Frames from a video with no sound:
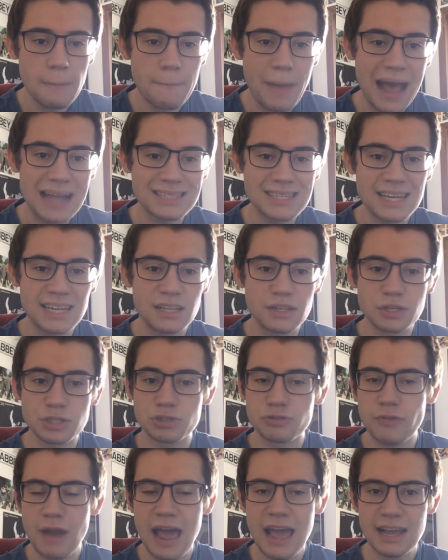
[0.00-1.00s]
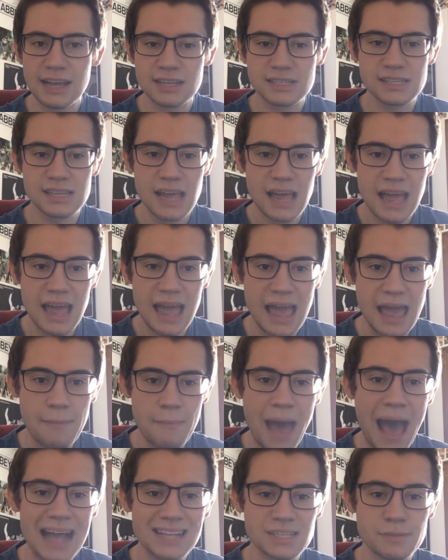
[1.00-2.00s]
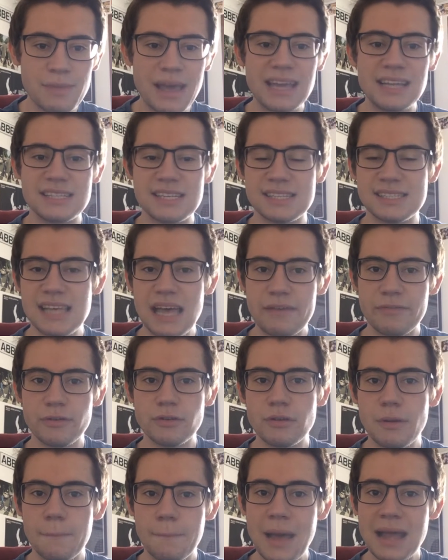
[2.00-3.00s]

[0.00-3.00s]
Bad English Rex, Adam 87,